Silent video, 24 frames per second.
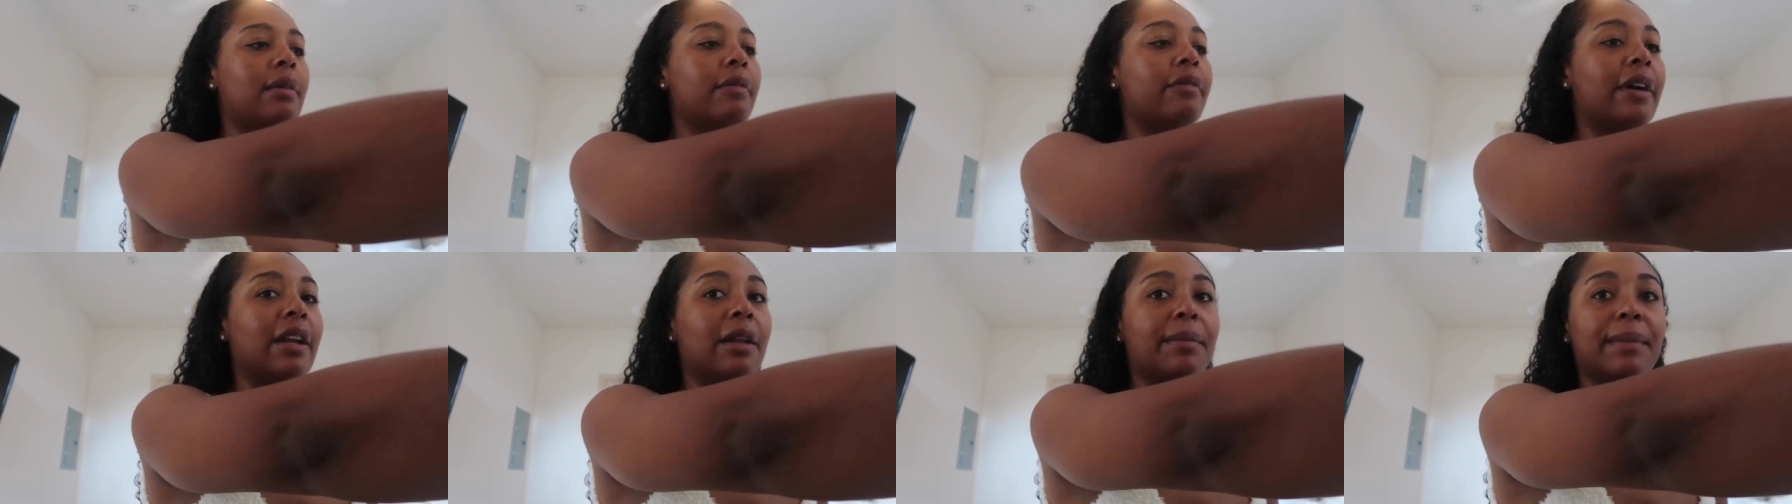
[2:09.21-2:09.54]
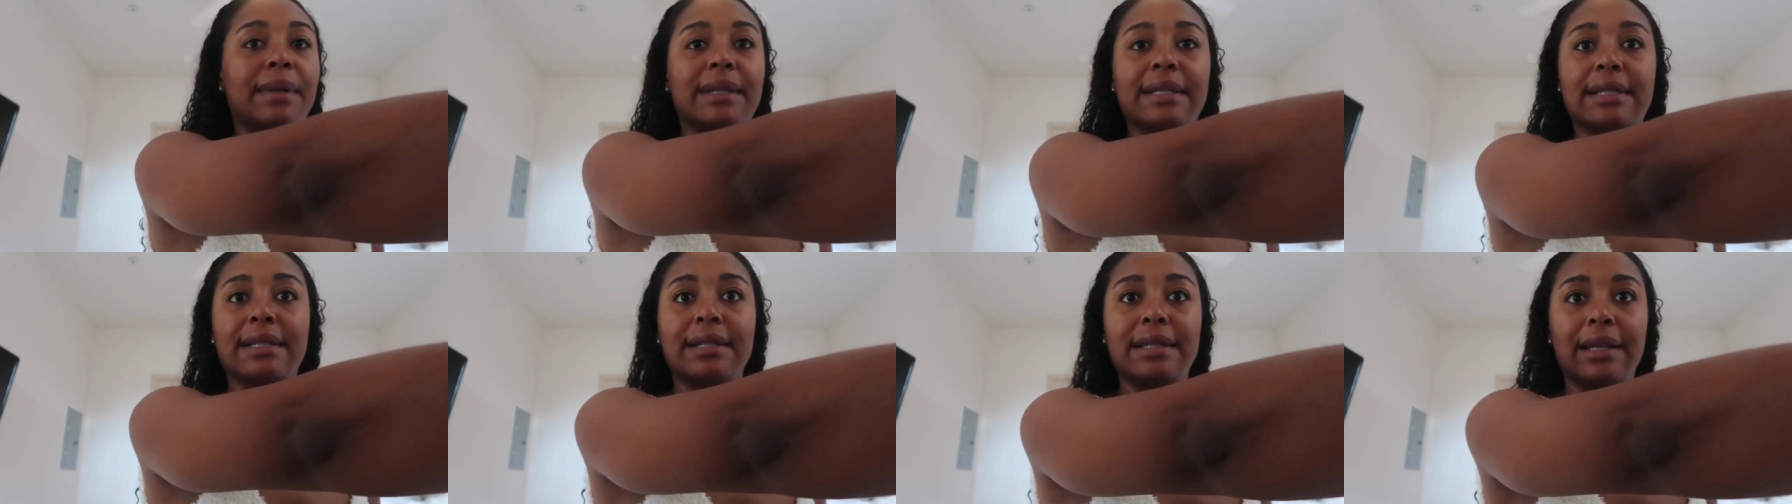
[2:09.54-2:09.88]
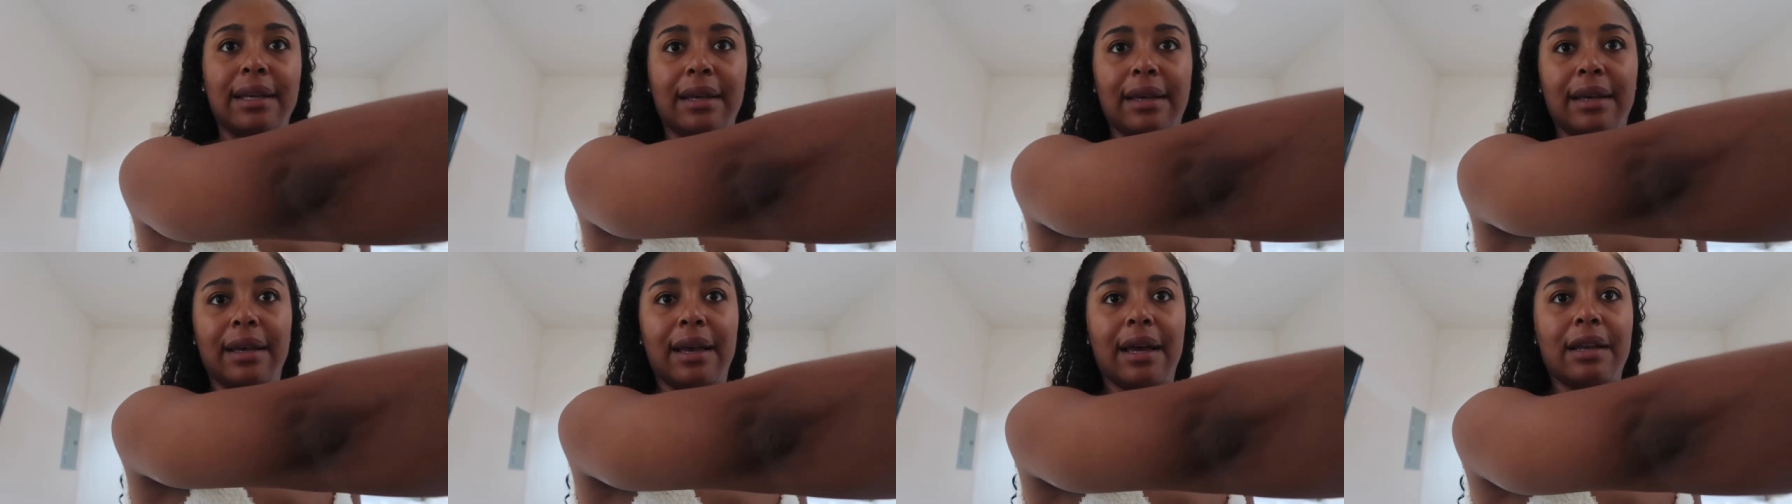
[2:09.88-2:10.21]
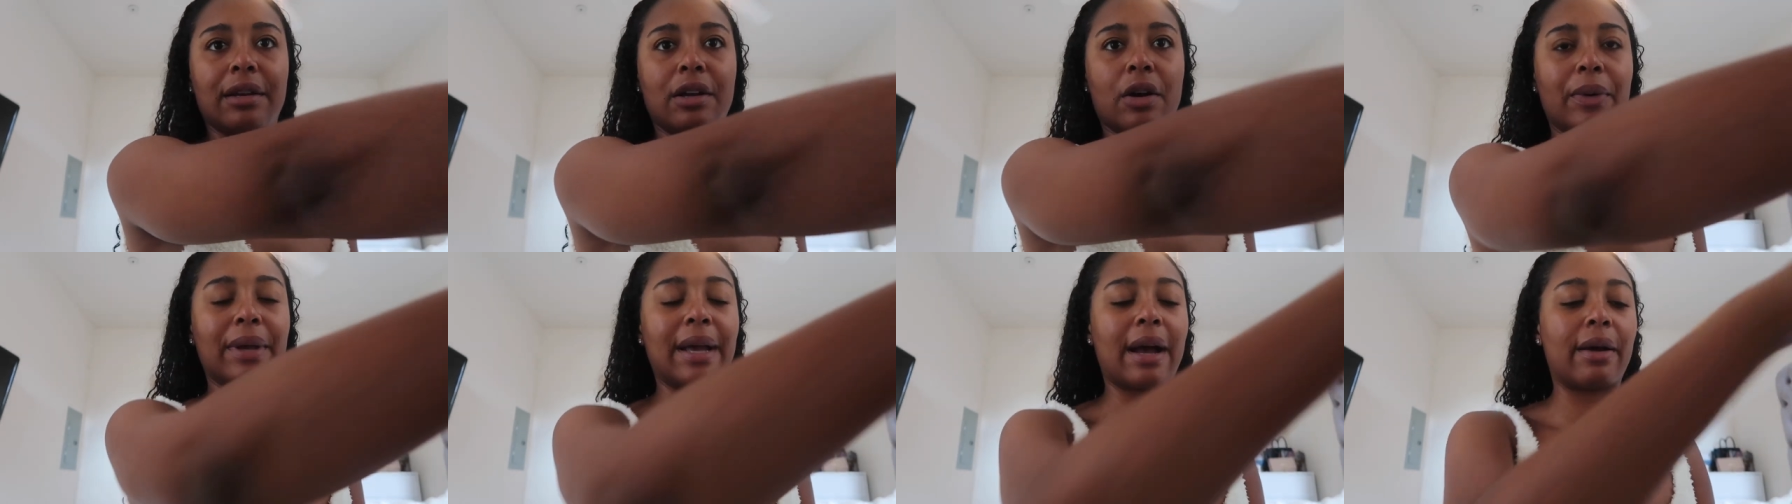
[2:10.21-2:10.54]
vitamin C
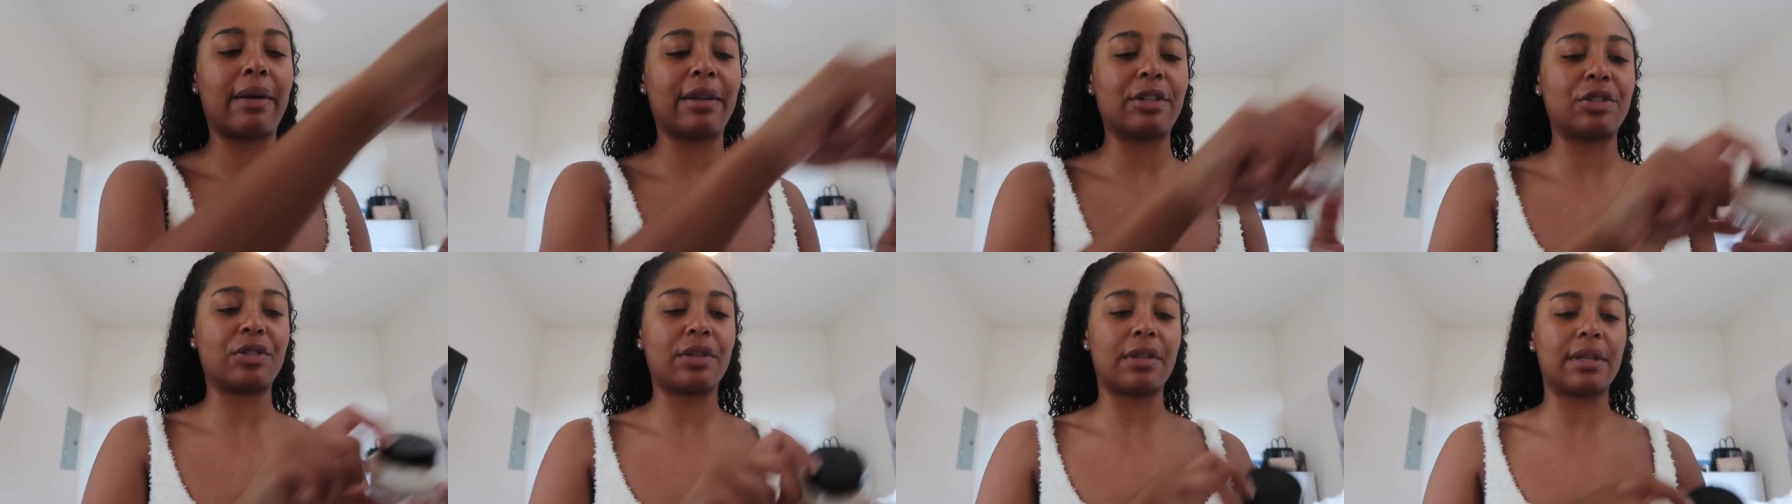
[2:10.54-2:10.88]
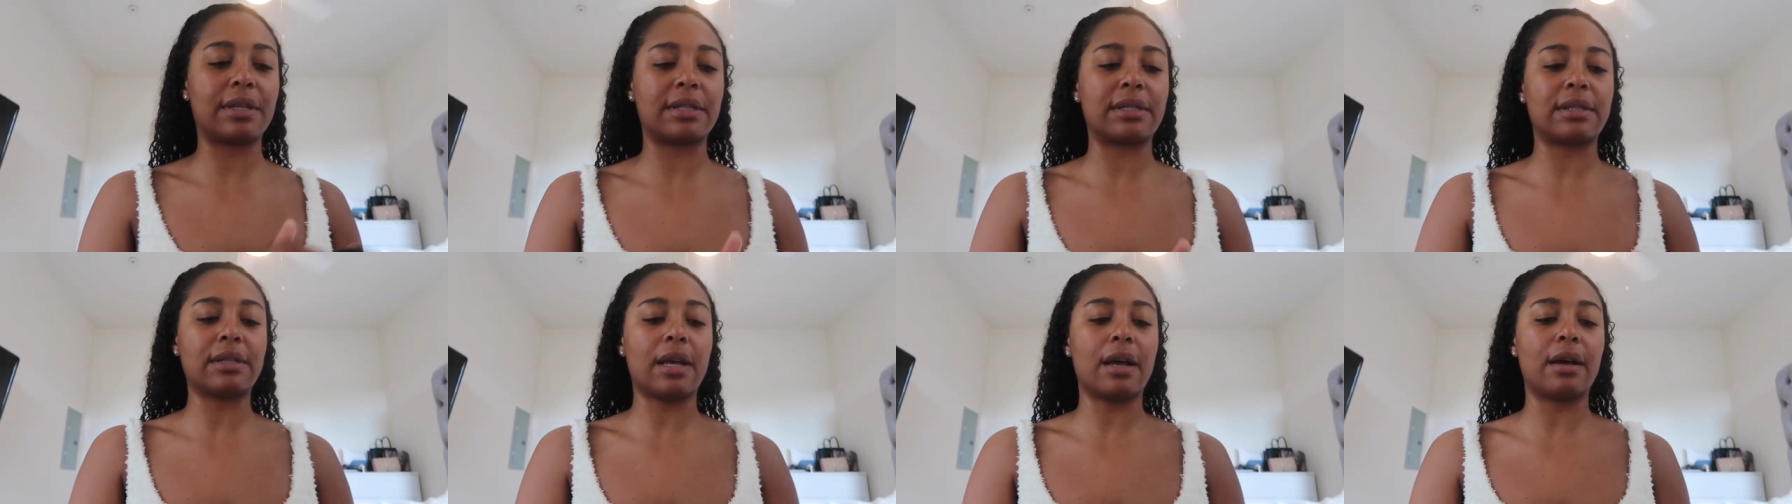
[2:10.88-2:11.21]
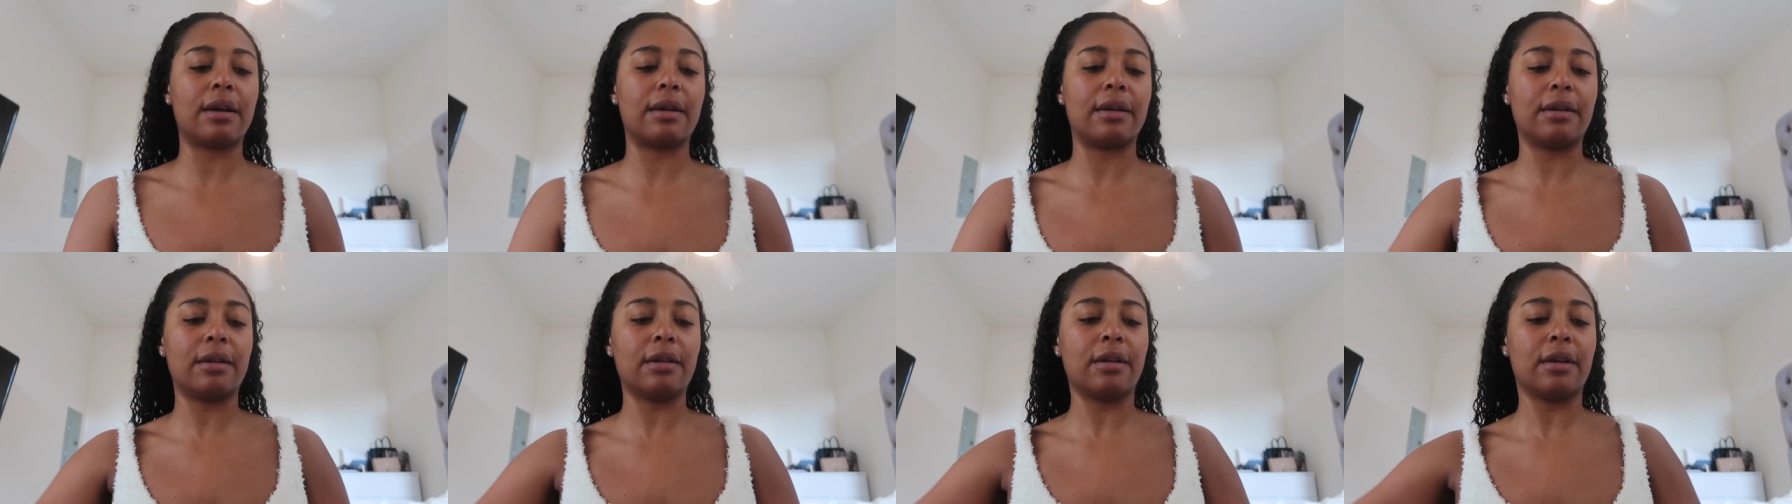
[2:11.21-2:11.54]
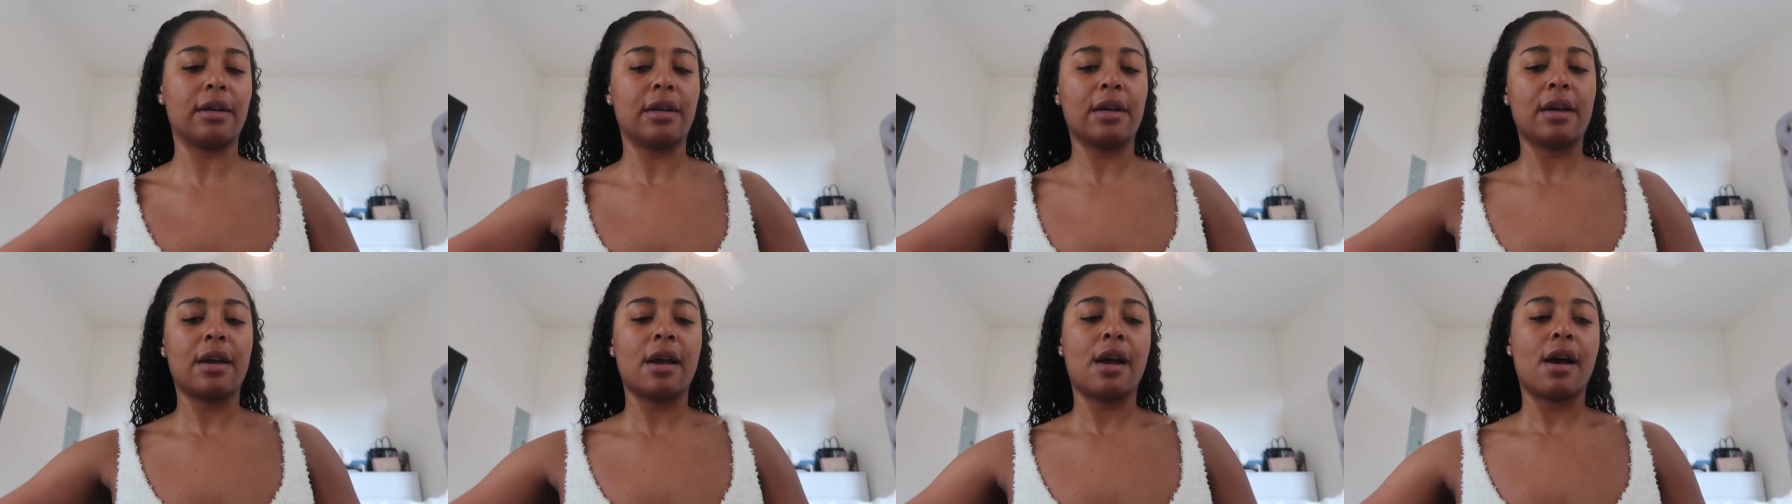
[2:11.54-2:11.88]
and going out into the sun,